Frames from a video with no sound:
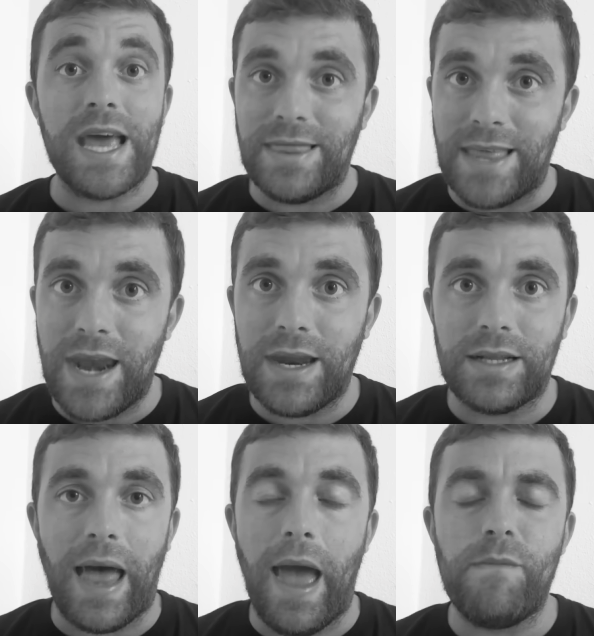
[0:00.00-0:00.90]
And
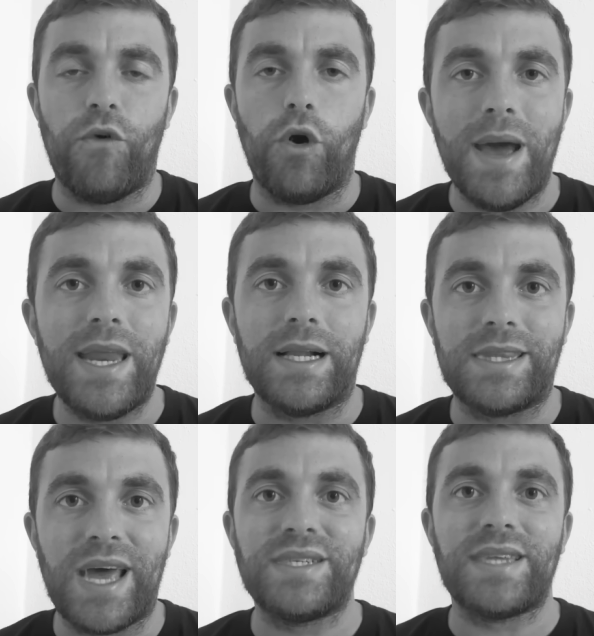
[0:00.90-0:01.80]
then time for medical
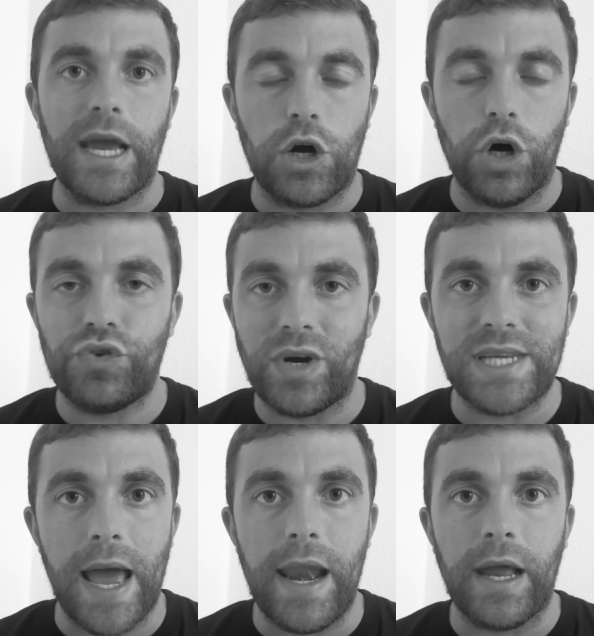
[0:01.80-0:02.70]
test and contract
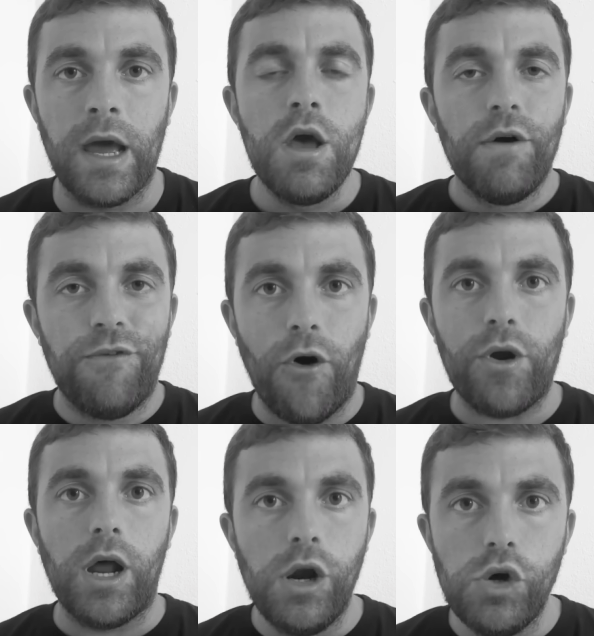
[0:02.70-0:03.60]
signing
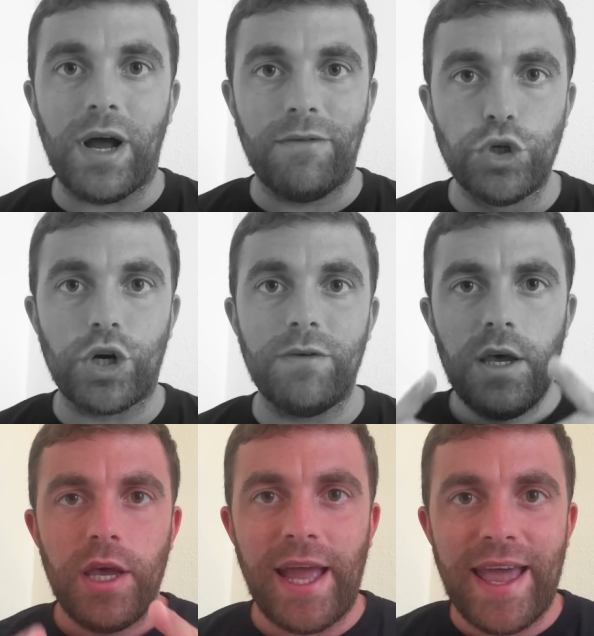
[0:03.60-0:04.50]
for Luka
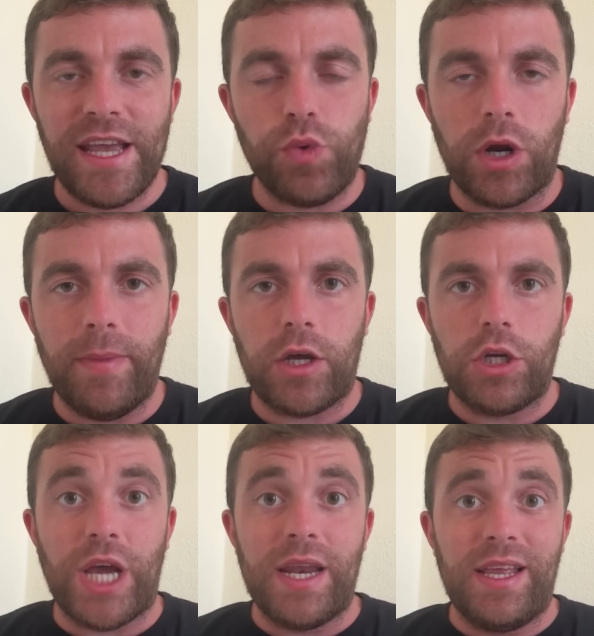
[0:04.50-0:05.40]
Vuskovic. Hey guys, welcome back to the
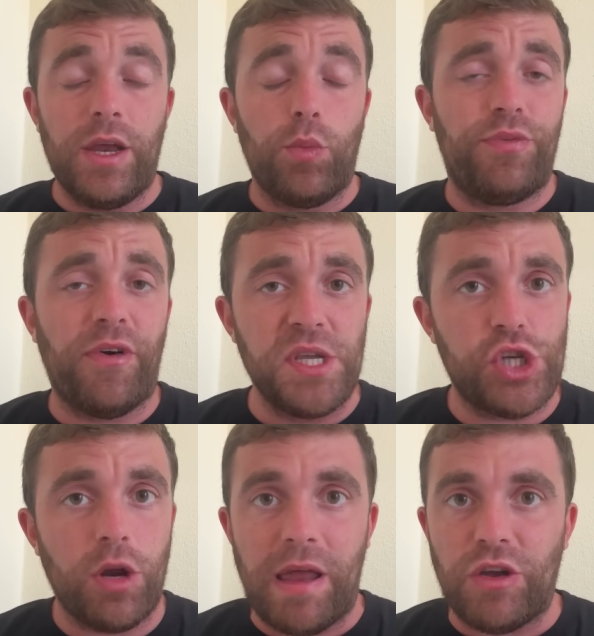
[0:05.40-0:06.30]
channel, here with
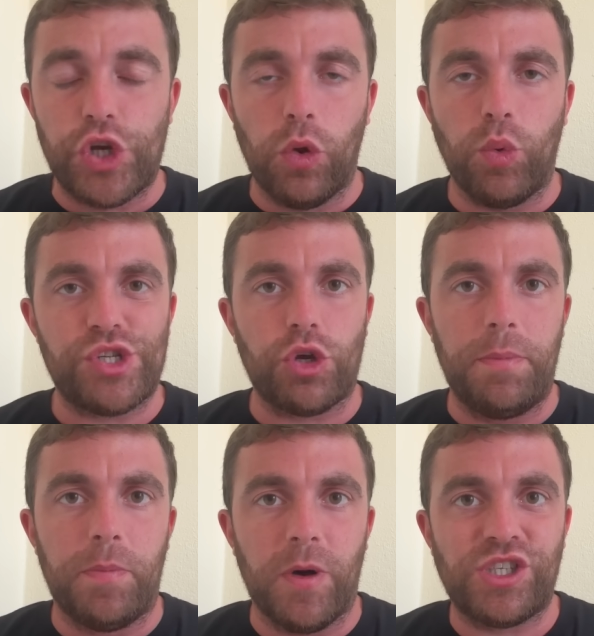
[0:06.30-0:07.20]
Fabrizio Romano, as always, to
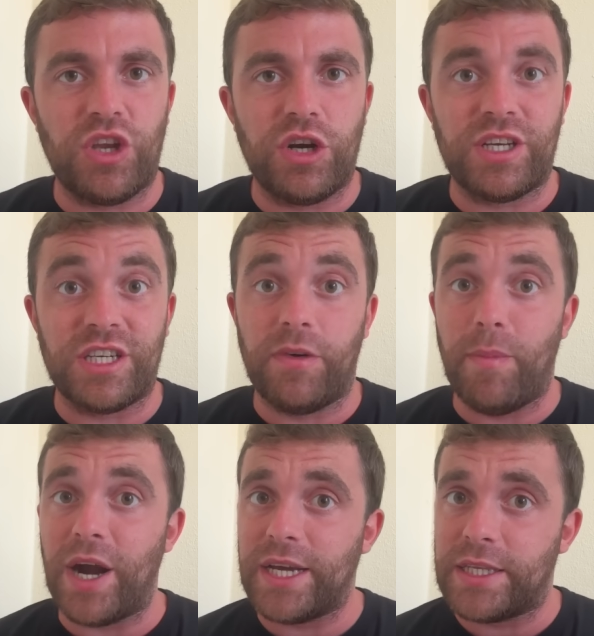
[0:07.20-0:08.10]
keep you posted on the transfer
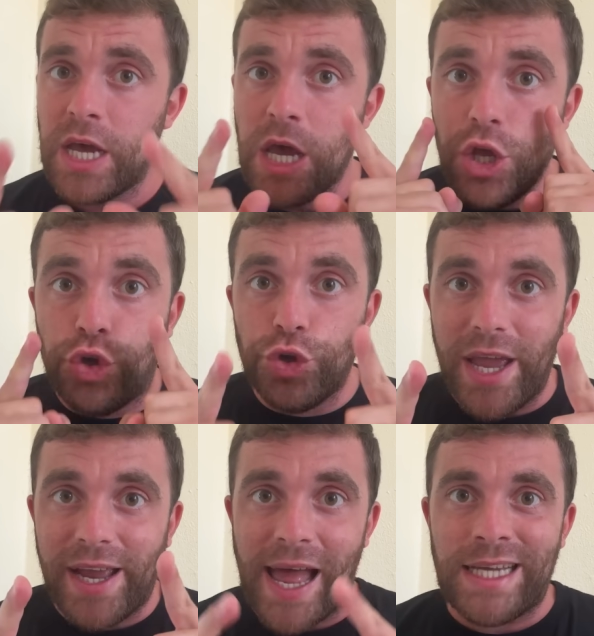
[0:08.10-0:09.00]
market.
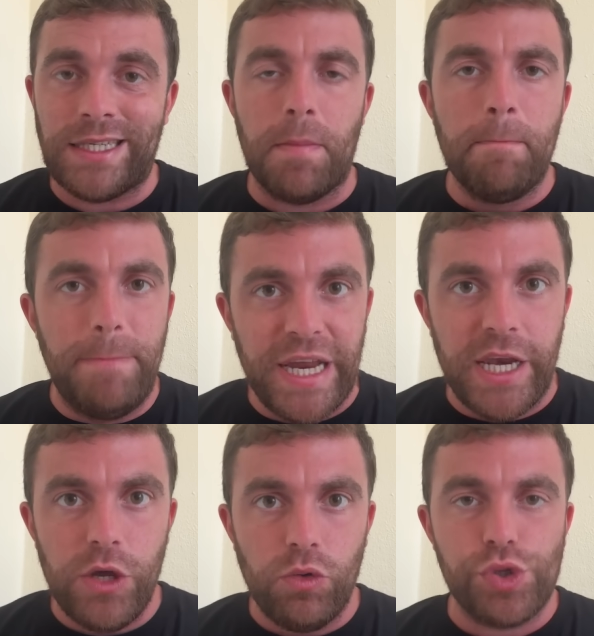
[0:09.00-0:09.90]
Today guys, big
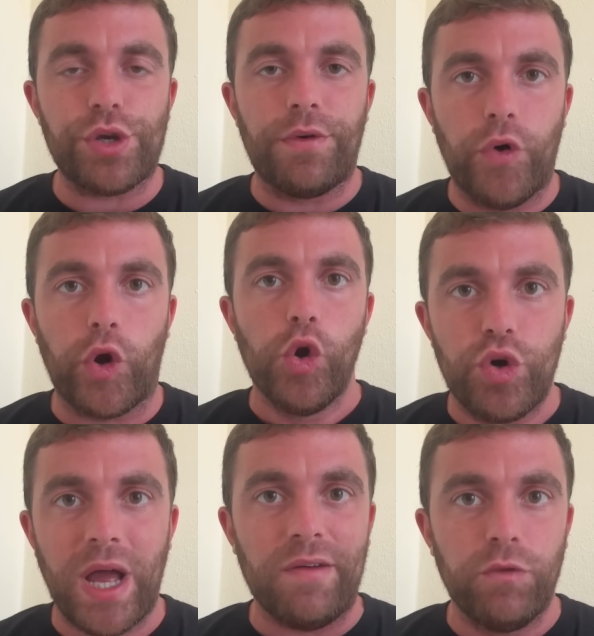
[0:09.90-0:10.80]
news for
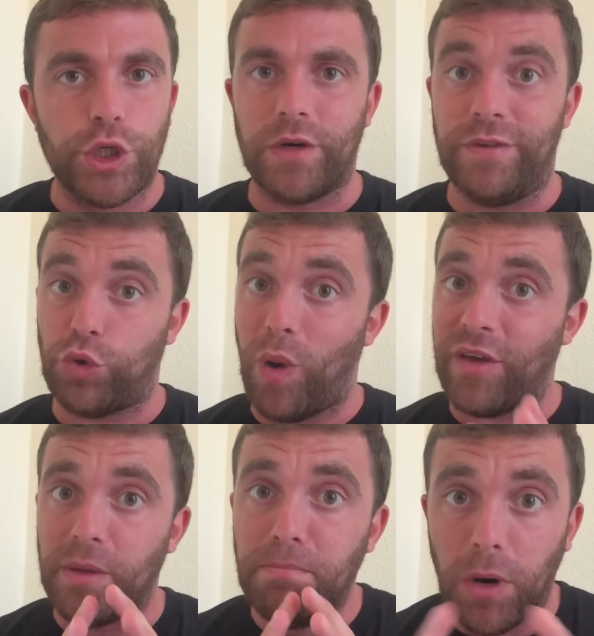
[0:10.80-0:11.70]
Luka Vuskovic, one
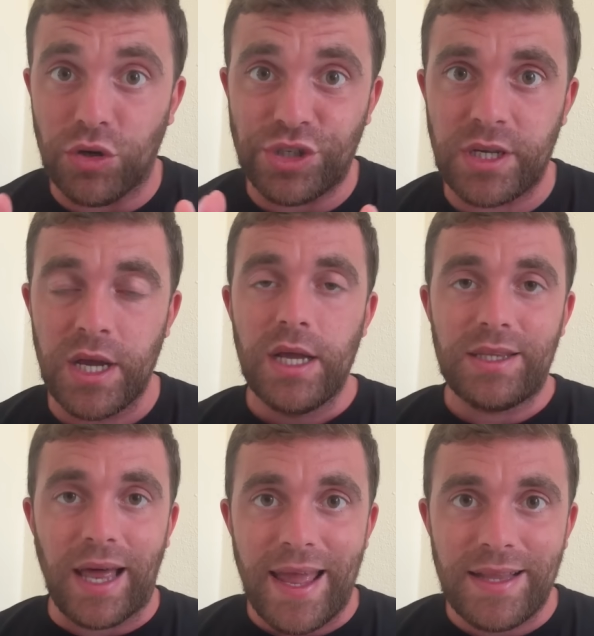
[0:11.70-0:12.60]
of the most
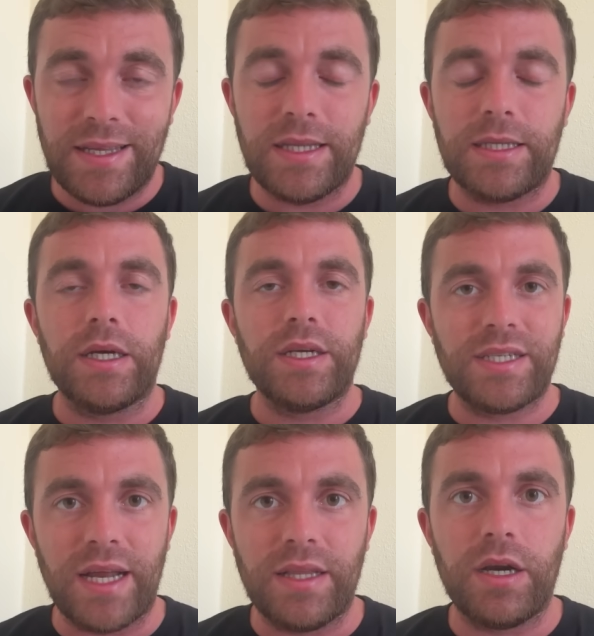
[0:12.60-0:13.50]
talented
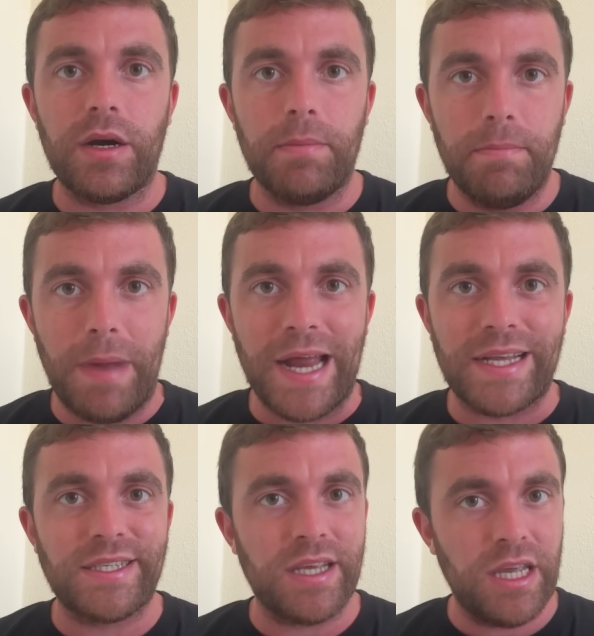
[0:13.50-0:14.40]
center
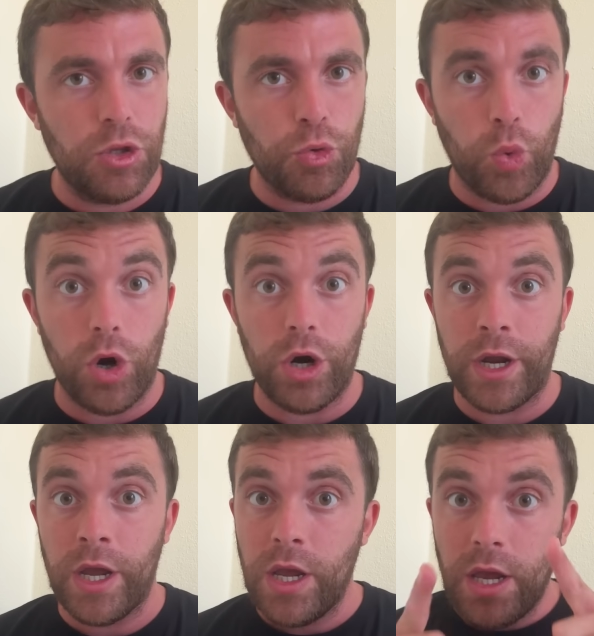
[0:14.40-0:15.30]
backs in the world.